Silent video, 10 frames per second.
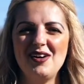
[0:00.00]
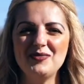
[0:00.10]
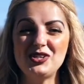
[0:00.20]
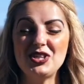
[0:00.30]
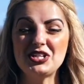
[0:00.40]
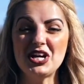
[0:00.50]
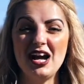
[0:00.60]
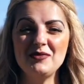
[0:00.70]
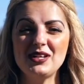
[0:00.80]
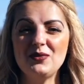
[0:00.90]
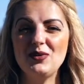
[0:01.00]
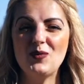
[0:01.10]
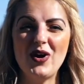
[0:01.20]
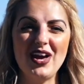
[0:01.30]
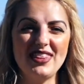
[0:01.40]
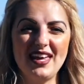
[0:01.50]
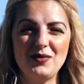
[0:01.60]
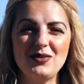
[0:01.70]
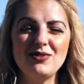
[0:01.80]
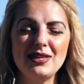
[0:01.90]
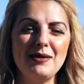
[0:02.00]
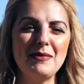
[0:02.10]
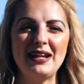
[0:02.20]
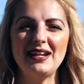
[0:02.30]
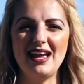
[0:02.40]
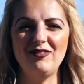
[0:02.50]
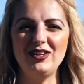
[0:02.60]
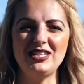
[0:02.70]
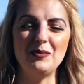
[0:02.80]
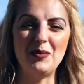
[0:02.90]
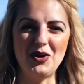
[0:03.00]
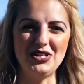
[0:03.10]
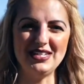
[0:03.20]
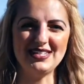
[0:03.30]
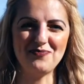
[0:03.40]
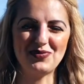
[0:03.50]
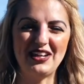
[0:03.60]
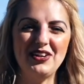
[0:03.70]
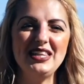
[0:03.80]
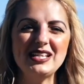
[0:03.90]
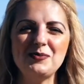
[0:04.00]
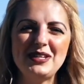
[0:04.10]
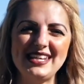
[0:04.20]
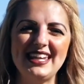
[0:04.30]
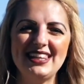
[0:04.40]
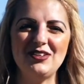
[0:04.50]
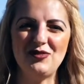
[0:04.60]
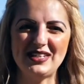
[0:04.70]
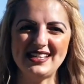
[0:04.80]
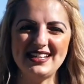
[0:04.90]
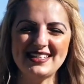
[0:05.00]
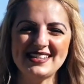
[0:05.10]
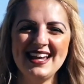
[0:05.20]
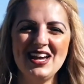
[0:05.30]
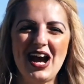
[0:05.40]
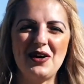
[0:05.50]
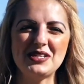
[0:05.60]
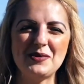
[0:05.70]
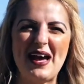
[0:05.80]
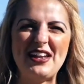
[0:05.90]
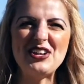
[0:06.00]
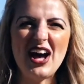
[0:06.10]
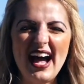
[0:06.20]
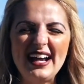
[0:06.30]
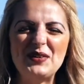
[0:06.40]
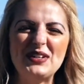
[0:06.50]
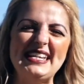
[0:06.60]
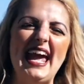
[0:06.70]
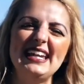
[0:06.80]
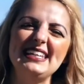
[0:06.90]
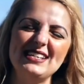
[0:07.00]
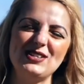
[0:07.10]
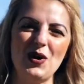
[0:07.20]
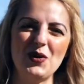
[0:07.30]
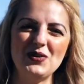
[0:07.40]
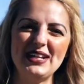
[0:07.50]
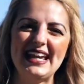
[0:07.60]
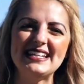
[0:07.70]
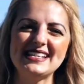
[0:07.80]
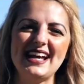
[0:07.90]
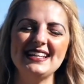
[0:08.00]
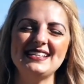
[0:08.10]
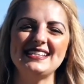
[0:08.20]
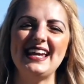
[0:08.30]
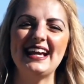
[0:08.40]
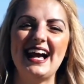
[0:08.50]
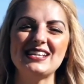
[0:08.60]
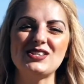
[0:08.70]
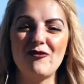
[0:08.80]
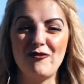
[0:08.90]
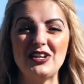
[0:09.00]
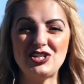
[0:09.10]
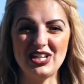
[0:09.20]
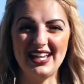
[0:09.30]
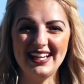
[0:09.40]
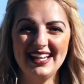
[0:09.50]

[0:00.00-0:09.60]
So the times that we were there, we really made an effort to bond. And on this particular visit, I was about 9 or 10 years old. He decided to take us fishing.